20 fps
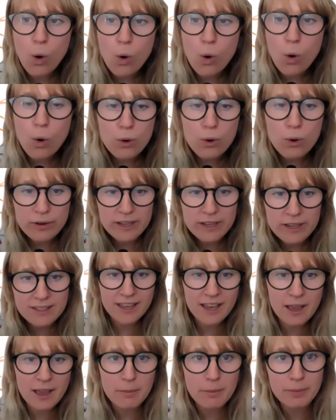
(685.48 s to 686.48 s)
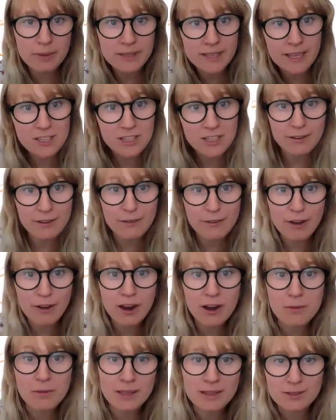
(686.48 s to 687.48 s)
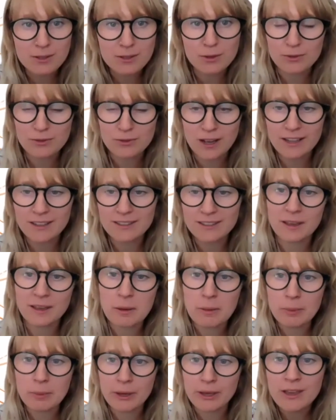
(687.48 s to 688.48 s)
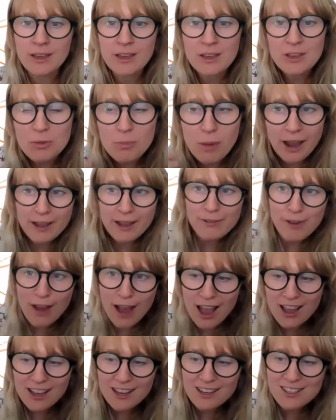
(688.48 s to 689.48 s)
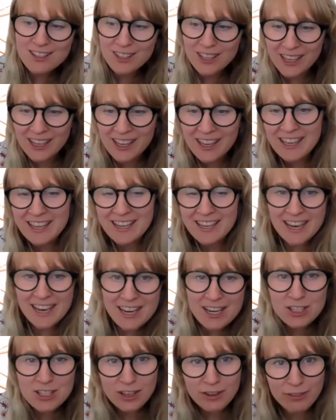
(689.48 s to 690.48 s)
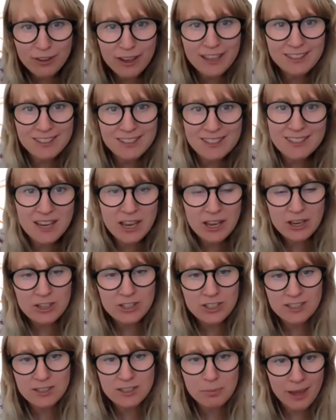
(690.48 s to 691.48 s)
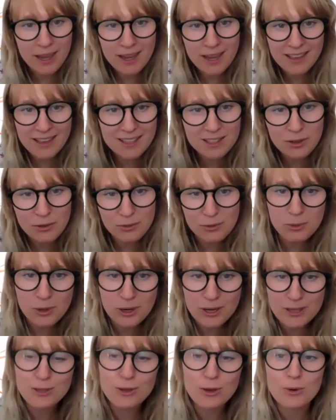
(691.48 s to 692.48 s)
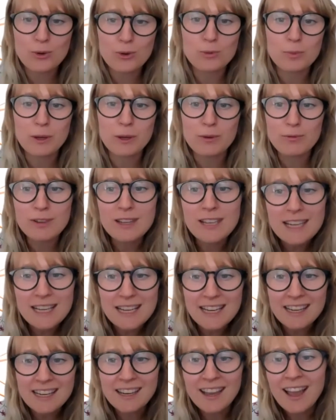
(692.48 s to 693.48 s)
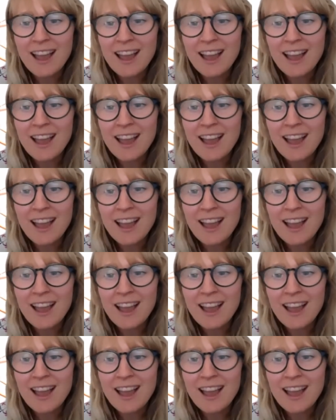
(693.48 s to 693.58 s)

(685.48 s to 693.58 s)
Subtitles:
or it's potentially an environmental factor. But you might have heard the nature versus nurture debate. That's often what it's called. But really,